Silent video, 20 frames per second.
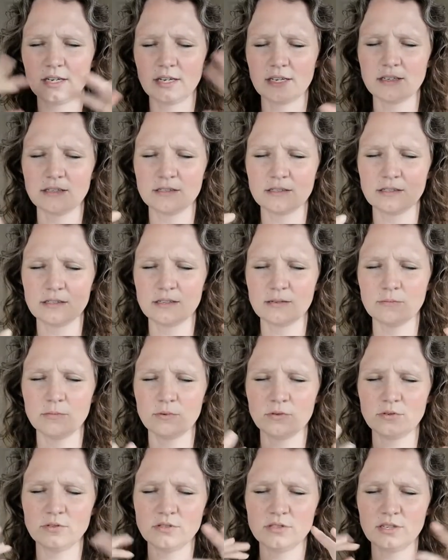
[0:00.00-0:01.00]
his
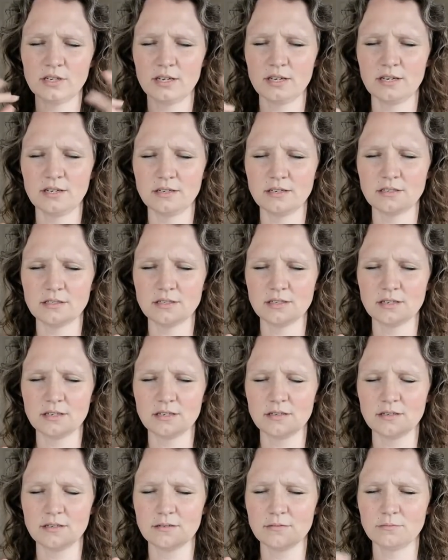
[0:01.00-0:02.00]
symbols and
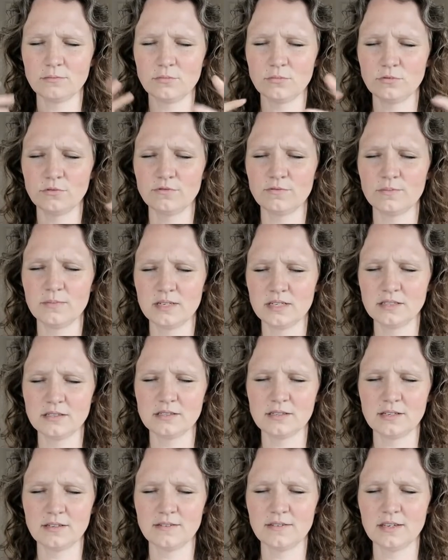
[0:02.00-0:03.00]

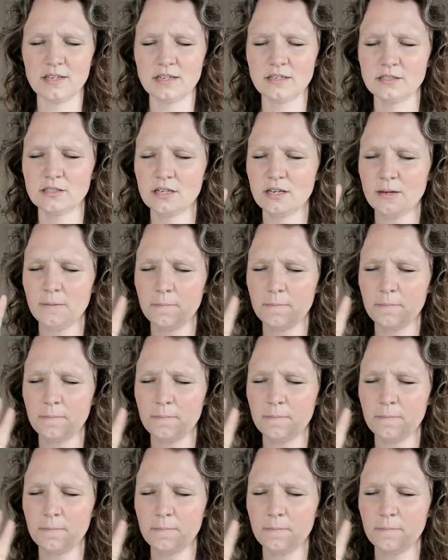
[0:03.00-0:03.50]
movements and things.